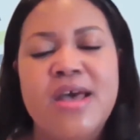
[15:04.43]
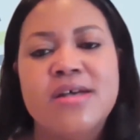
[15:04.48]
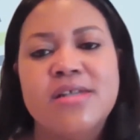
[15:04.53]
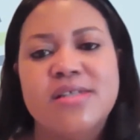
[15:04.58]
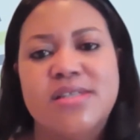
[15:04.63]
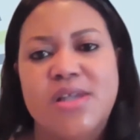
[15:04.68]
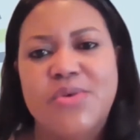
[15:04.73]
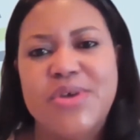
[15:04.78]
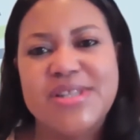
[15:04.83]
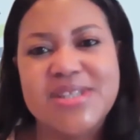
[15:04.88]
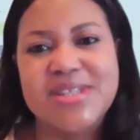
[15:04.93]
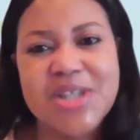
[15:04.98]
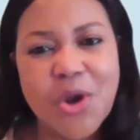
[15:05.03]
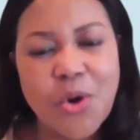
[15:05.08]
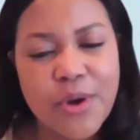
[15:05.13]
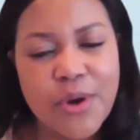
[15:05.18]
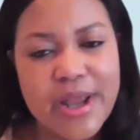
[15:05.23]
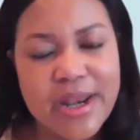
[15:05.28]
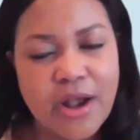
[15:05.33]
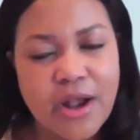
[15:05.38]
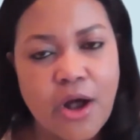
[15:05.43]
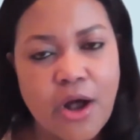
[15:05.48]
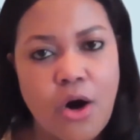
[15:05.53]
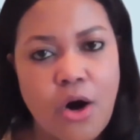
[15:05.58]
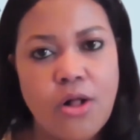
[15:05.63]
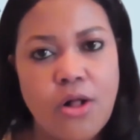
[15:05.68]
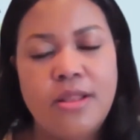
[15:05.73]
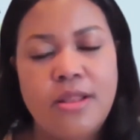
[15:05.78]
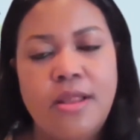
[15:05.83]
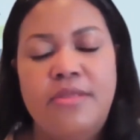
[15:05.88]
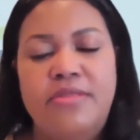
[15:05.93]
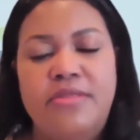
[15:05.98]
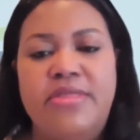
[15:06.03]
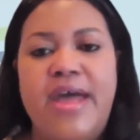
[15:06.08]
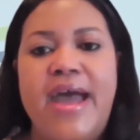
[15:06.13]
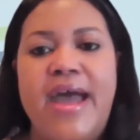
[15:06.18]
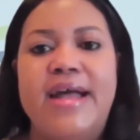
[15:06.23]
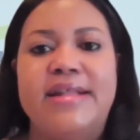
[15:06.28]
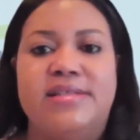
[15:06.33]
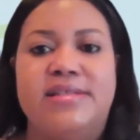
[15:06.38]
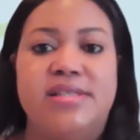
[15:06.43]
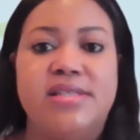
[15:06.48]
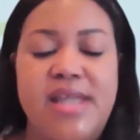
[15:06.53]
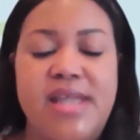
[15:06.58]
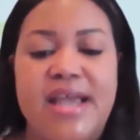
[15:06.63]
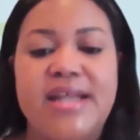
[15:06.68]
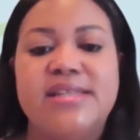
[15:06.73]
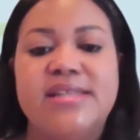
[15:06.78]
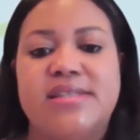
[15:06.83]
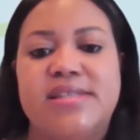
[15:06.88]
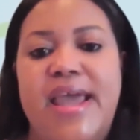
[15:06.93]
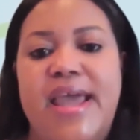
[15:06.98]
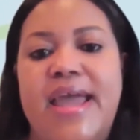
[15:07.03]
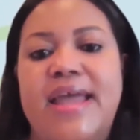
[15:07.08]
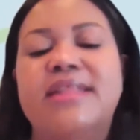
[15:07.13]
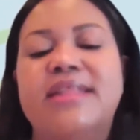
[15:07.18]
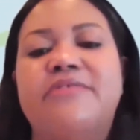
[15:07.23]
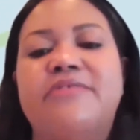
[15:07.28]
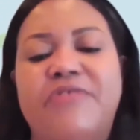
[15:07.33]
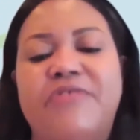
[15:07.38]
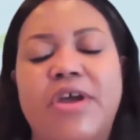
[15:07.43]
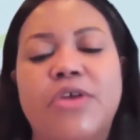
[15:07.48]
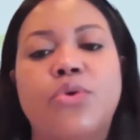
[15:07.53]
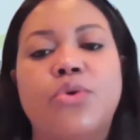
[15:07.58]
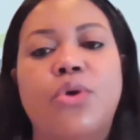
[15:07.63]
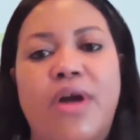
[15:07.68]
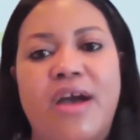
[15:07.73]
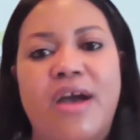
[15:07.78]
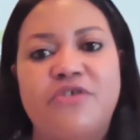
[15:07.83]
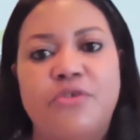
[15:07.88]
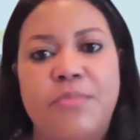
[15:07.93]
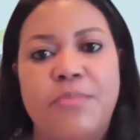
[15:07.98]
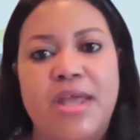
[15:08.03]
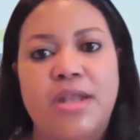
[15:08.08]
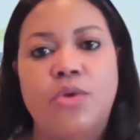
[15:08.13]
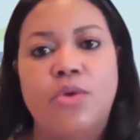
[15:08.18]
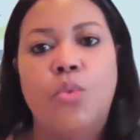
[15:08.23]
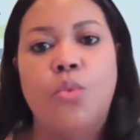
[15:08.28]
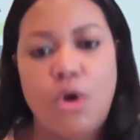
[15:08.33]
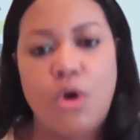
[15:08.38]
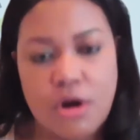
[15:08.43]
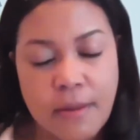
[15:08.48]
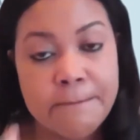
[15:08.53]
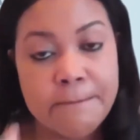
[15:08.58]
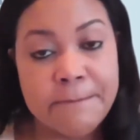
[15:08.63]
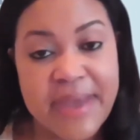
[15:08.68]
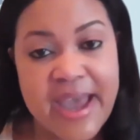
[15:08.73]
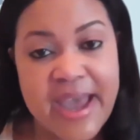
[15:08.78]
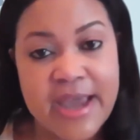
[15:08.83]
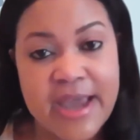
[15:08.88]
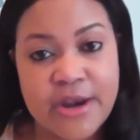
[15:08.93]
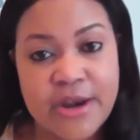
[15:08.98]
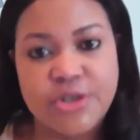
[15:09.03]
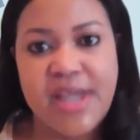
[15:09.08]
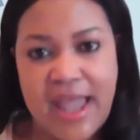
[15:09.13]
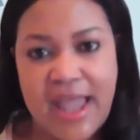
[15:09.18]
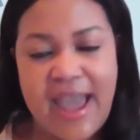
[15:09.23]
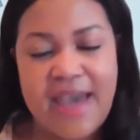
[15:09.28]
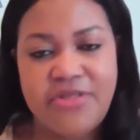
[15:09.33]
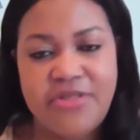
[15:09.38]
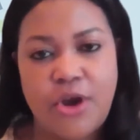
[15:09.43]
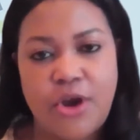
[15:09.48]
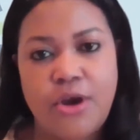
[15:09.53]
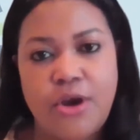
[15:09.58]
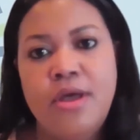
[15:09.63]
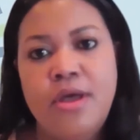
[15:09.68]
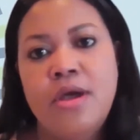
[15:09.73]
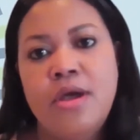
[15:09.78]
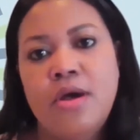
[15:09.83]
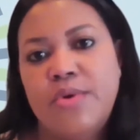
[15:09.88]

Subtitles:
So it's critical that states and the federal government work better together.